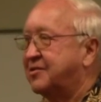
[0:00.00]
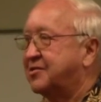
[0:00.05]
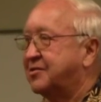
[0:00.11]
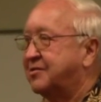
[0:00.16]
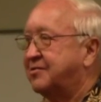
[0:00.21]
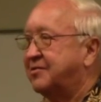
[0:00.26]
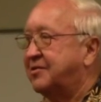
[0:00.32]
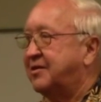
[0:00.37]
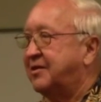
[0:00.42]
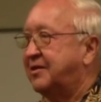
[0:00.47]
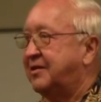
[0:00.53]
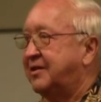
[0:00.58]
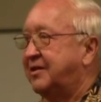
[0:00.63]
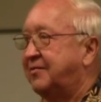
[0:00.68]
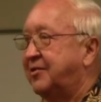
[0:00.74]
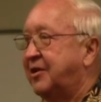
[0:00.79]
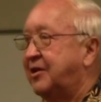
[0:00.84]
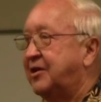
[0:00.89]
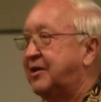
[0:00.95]
If
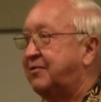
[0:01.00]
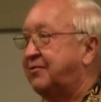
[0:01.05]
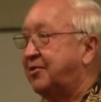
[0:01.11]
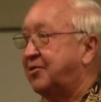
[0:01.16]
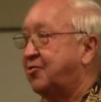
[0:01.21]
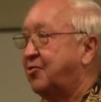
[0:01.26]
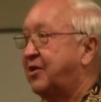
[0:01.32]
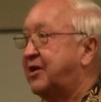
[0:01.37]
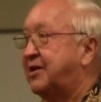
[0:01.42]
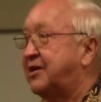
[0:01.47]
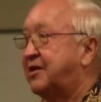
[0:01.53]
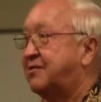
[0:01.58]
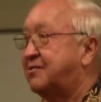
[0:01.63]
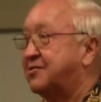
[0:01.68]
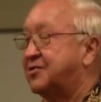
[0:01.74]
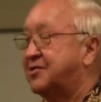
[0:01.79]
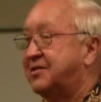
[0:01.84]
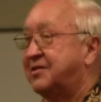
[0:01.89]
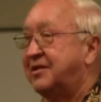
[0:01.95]
you leave a
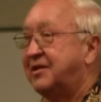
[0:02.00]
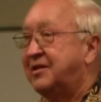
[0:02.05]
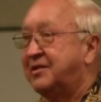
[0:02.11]
greenhouse